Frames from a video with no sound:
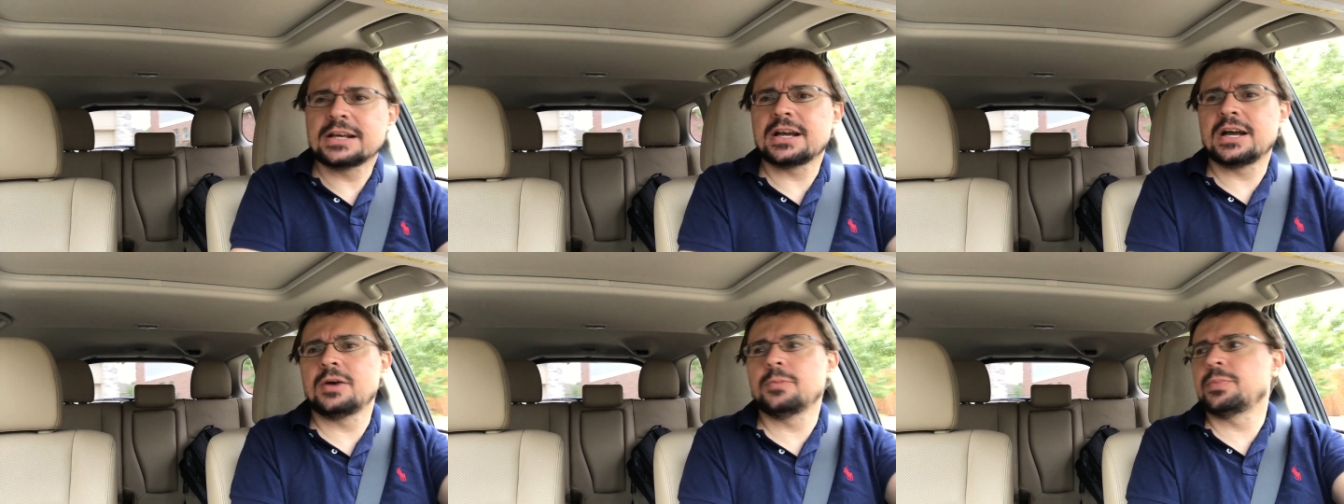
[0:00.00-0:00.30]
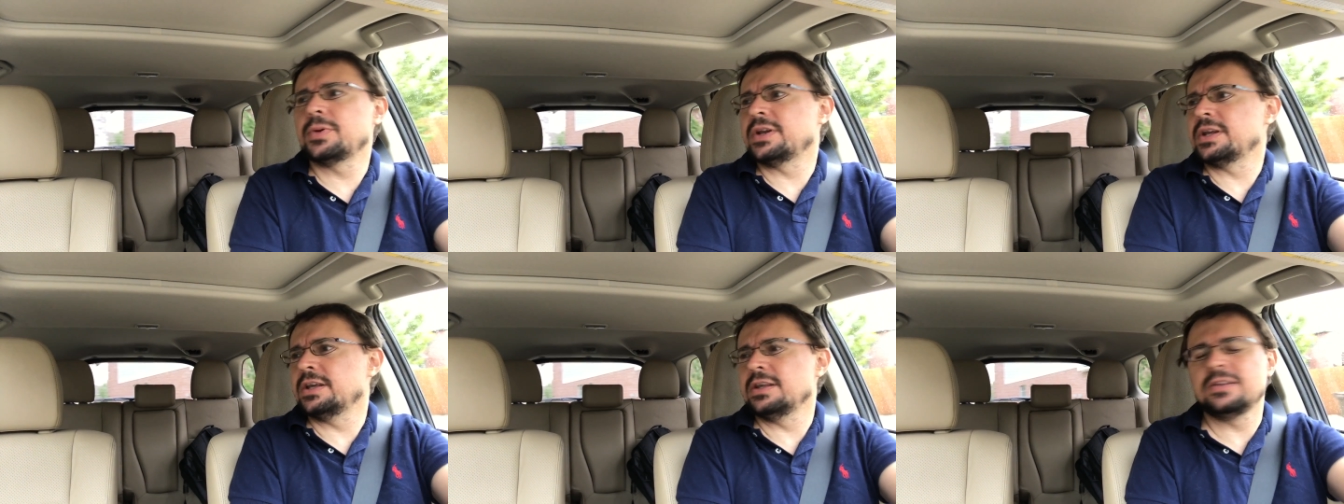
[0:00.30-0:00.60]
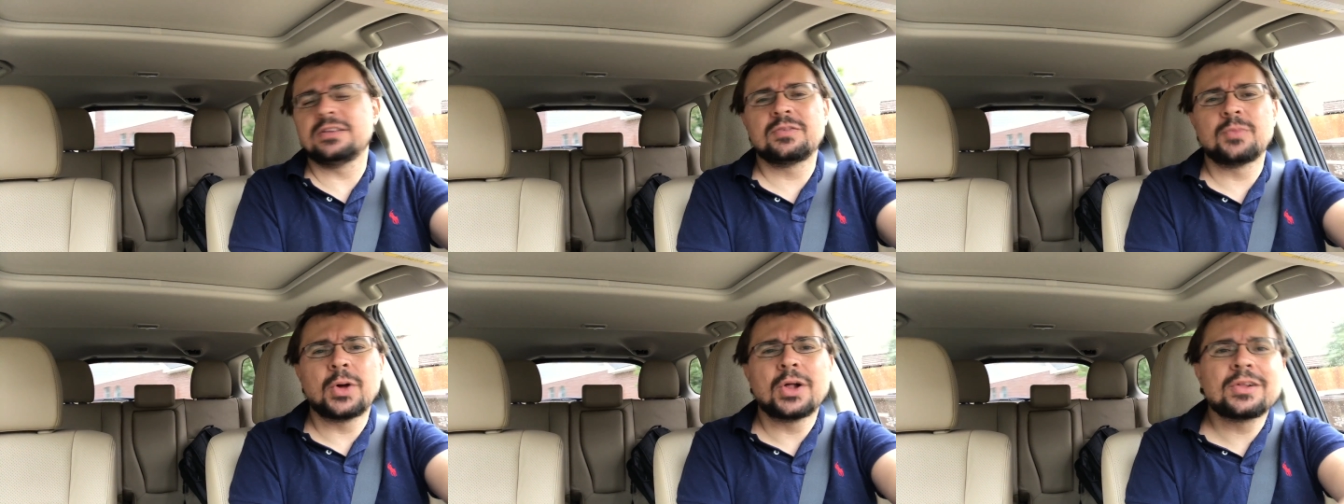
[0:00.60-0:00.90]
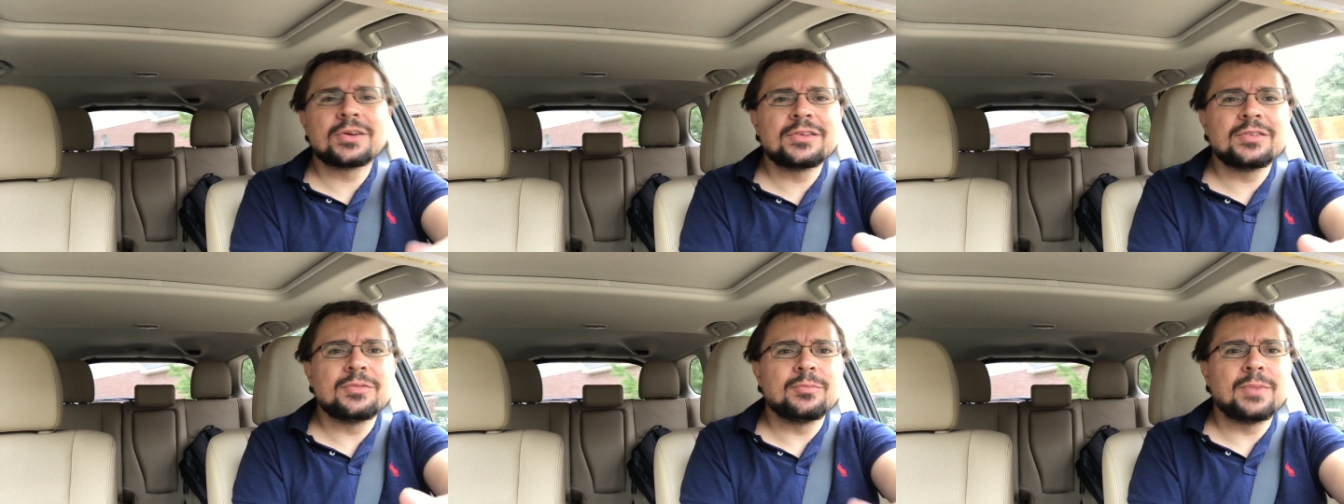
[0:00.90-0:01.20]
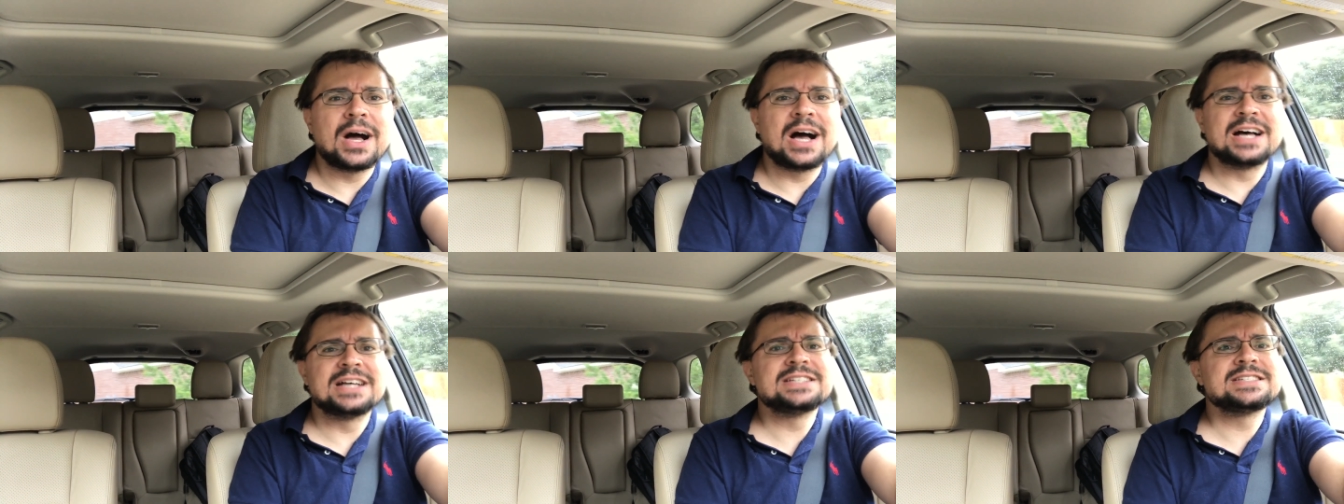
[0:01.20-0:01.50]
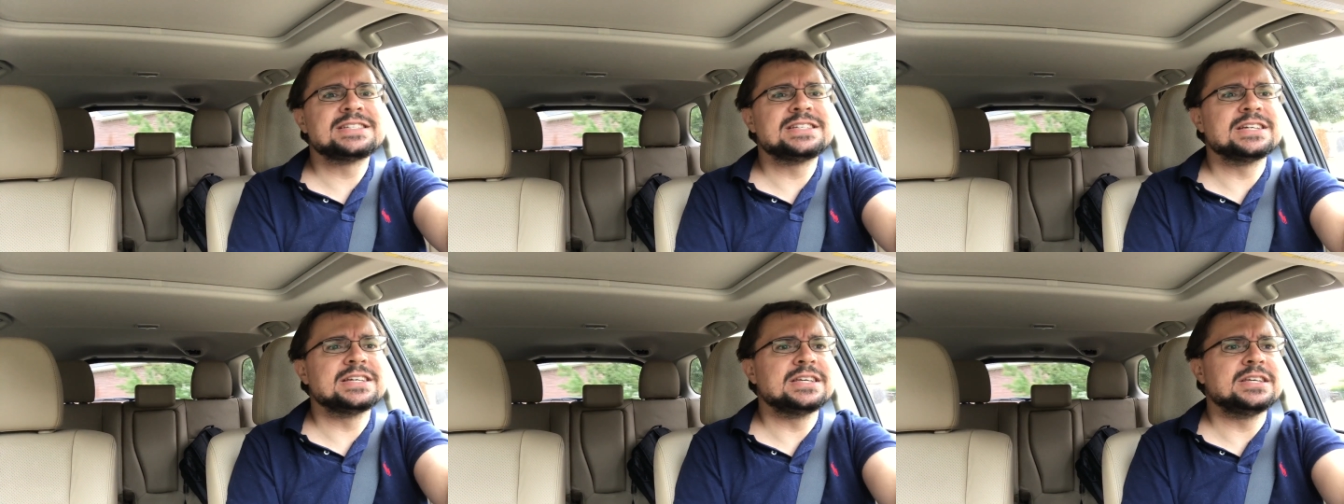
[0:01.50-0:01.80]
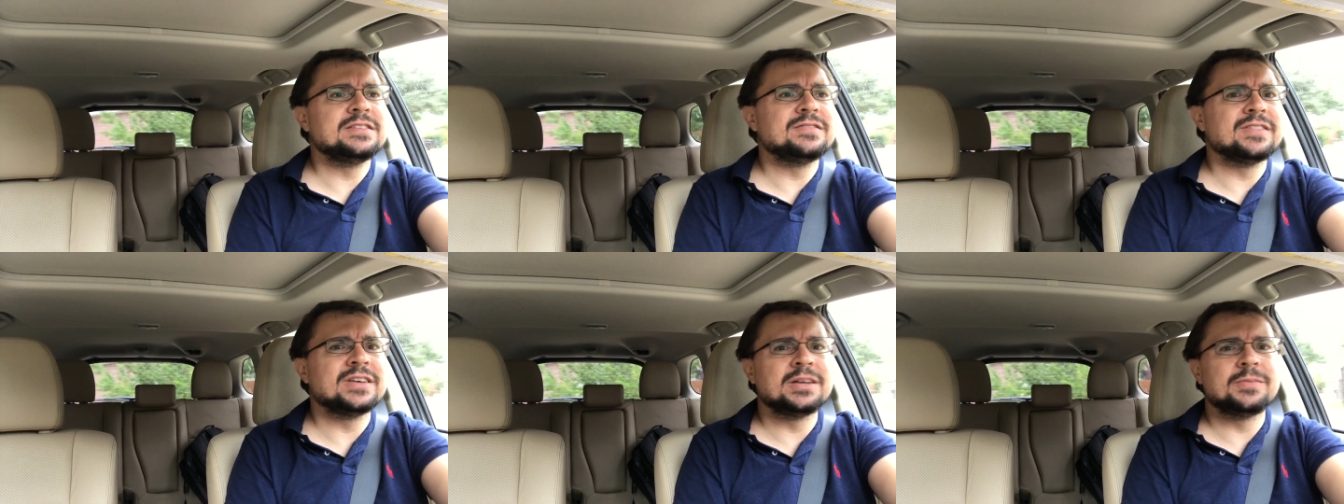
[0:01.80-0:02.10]
company, smaller than Mazda
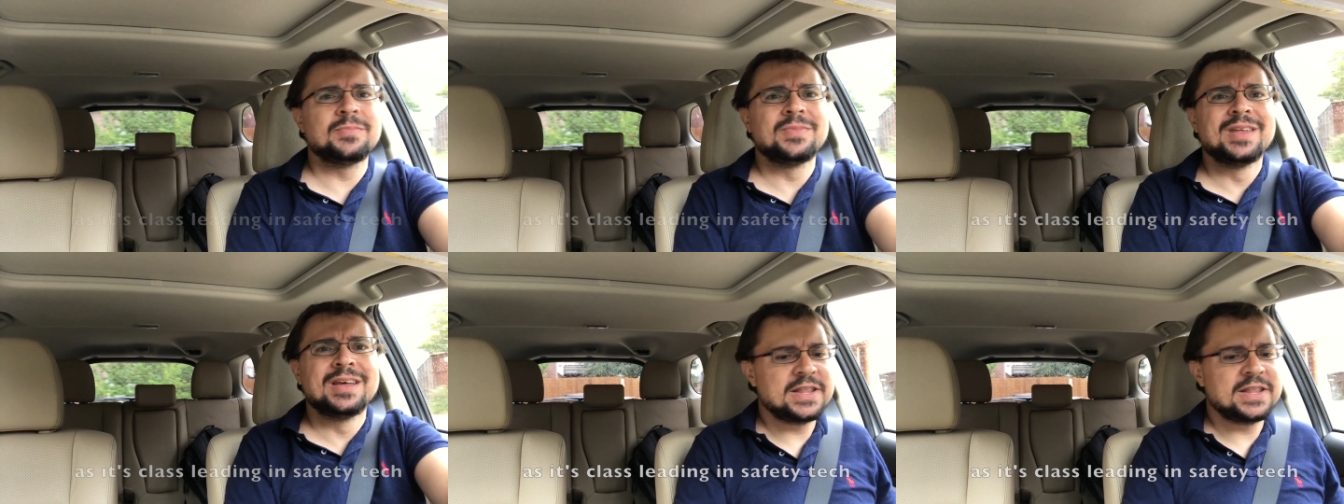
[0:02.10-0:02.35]
even.